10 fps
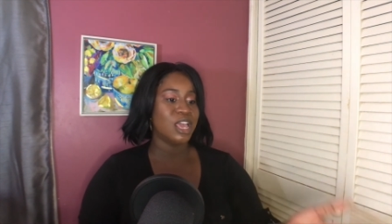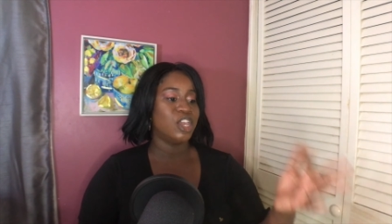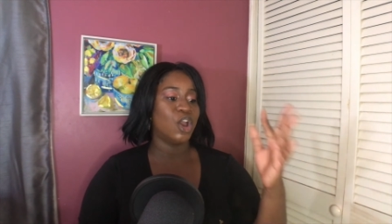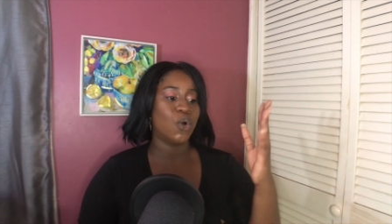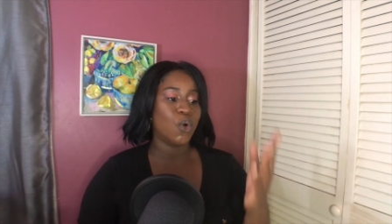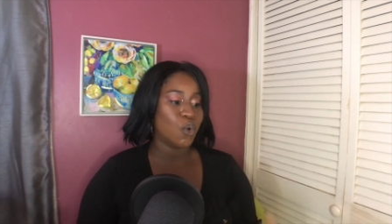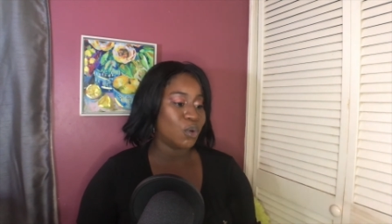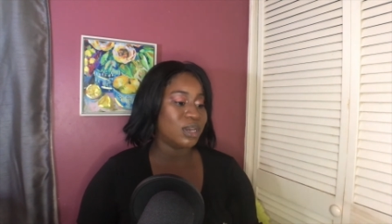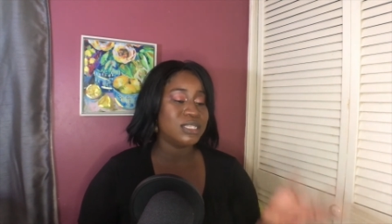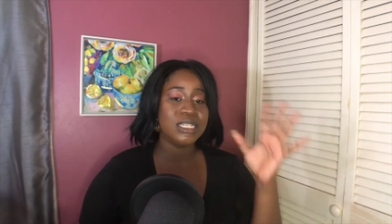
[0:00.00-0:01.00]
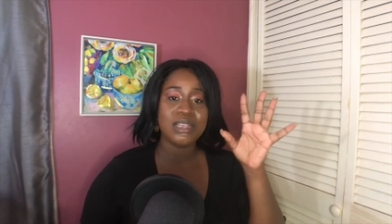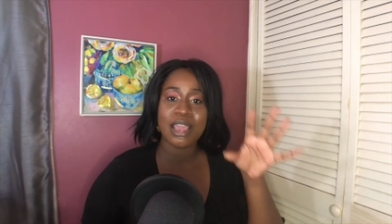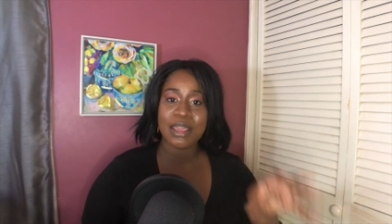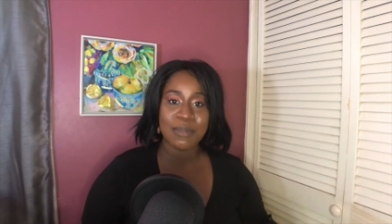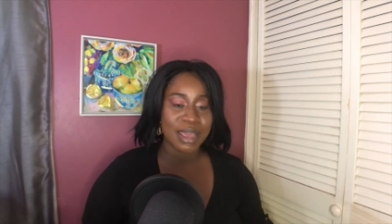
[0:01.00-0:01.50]
your own little
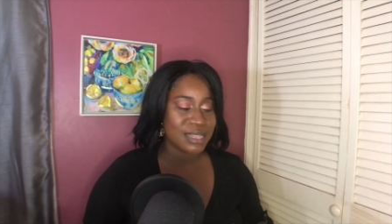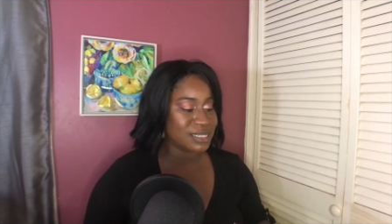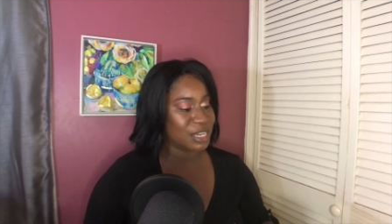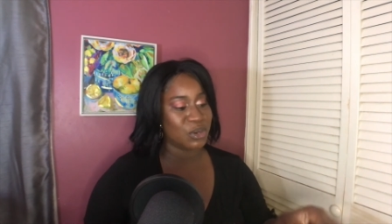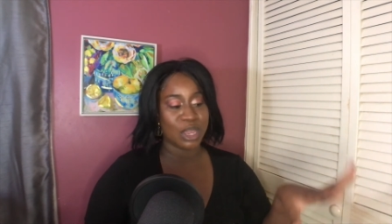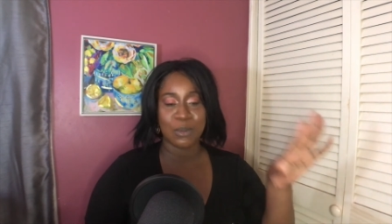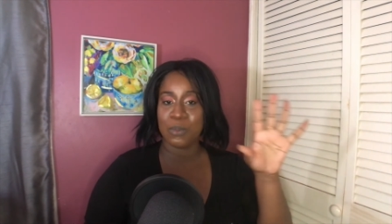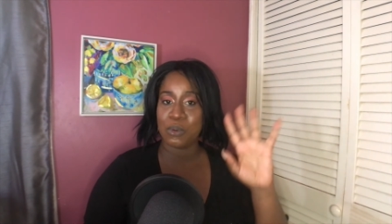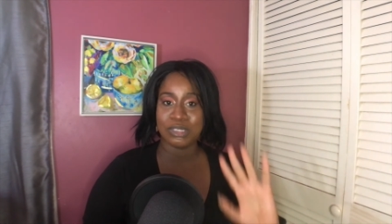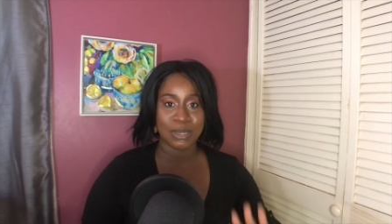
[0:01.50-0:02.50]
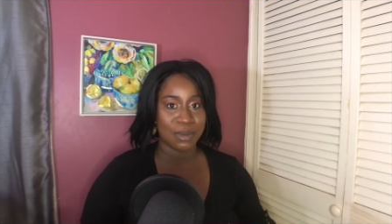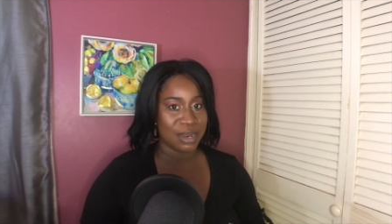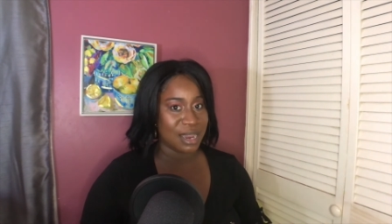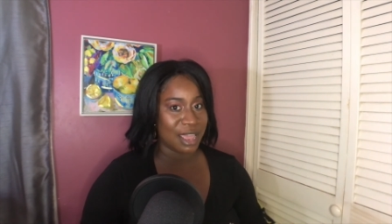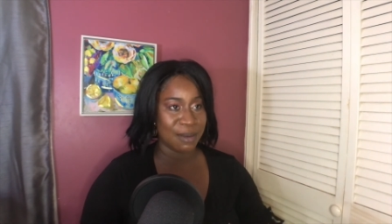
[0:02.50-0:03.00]
documents and you can post them
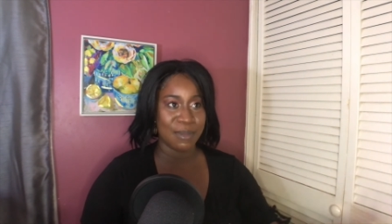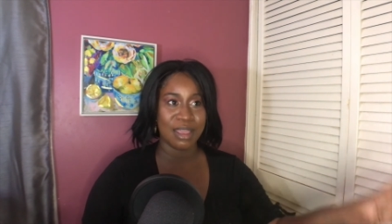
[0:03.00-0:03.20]
online.